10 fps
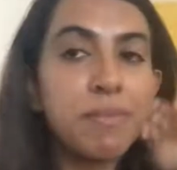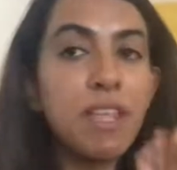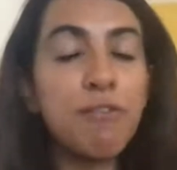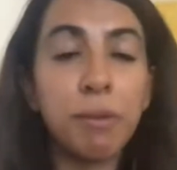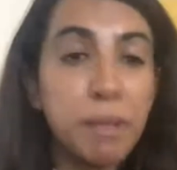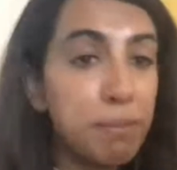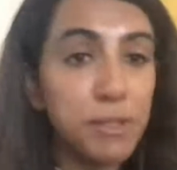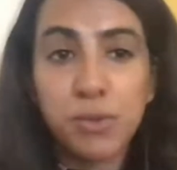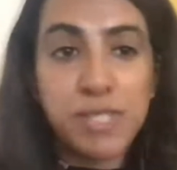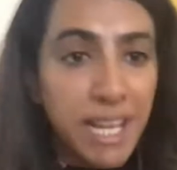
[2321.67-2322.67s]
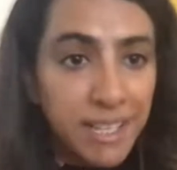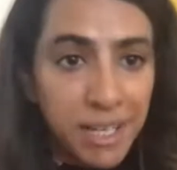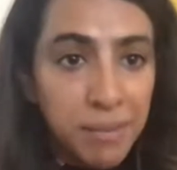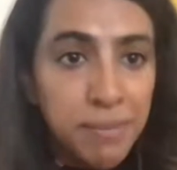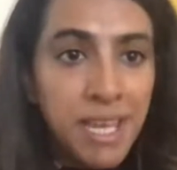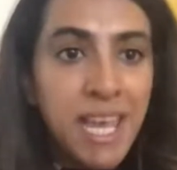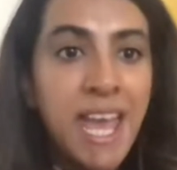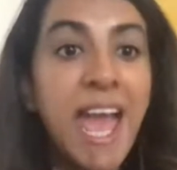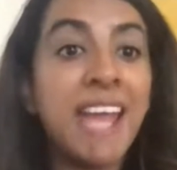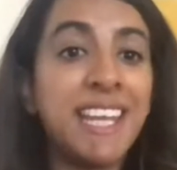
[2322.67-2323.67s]
for people to sign up.
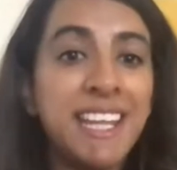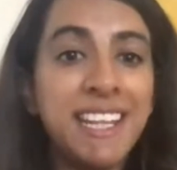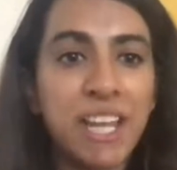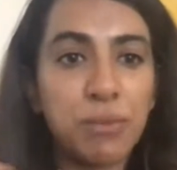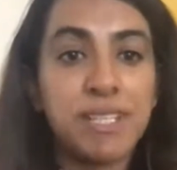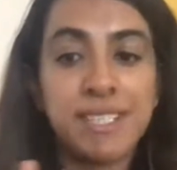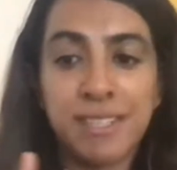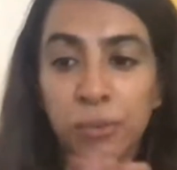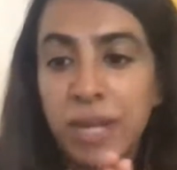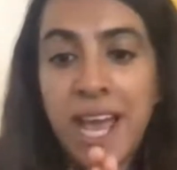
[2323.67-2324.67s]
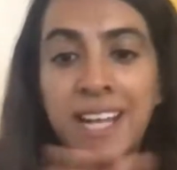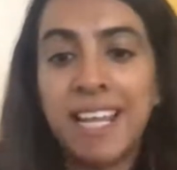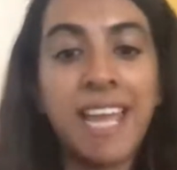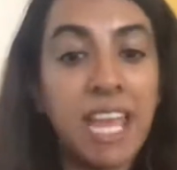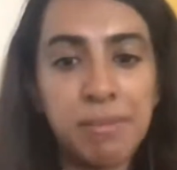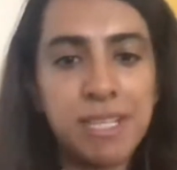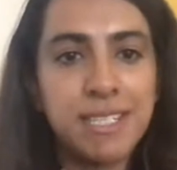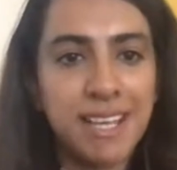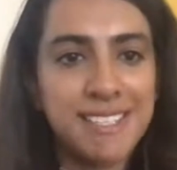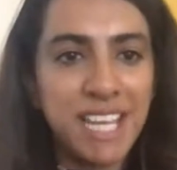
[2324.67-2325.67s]
And in that, we had like A/B
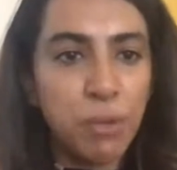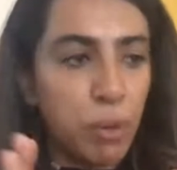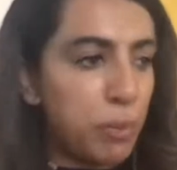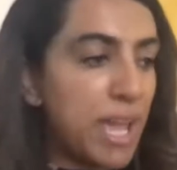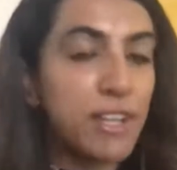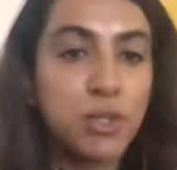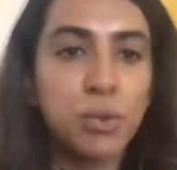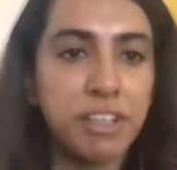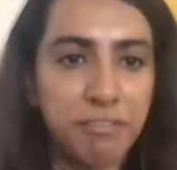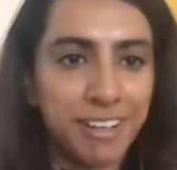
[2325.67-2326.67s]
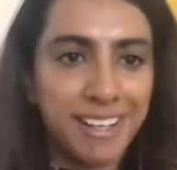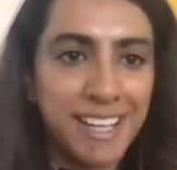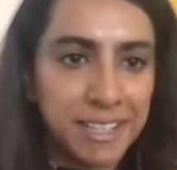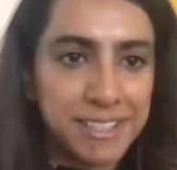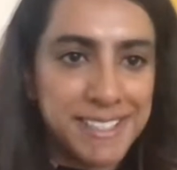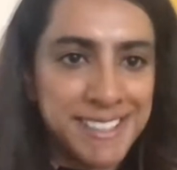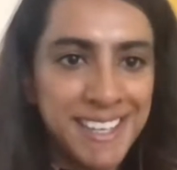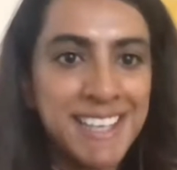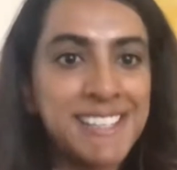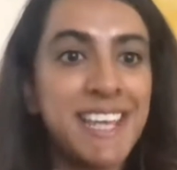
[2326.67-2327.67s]
testing where we had 2 different links
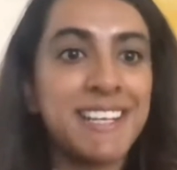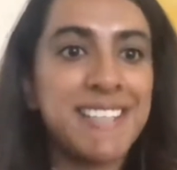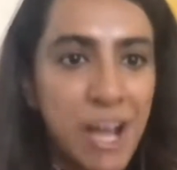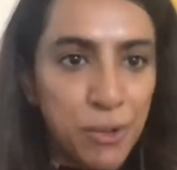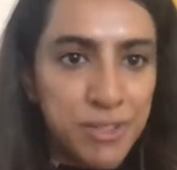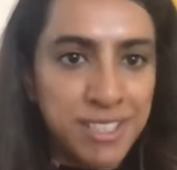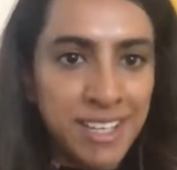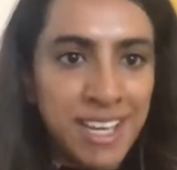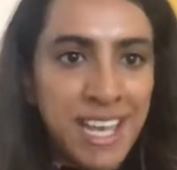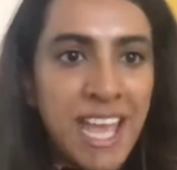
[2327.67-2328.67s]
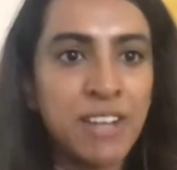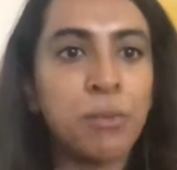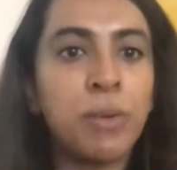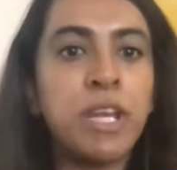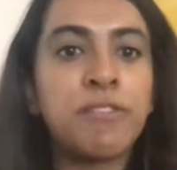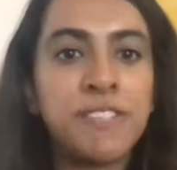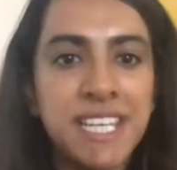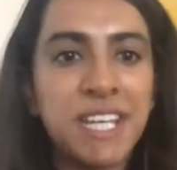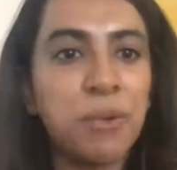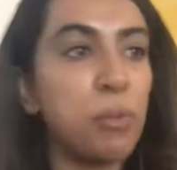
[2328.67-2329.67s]
sent out. And we've
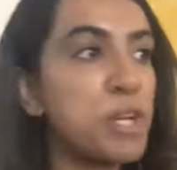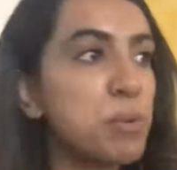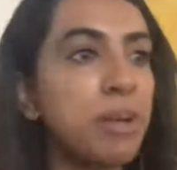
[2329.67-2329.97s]
seen which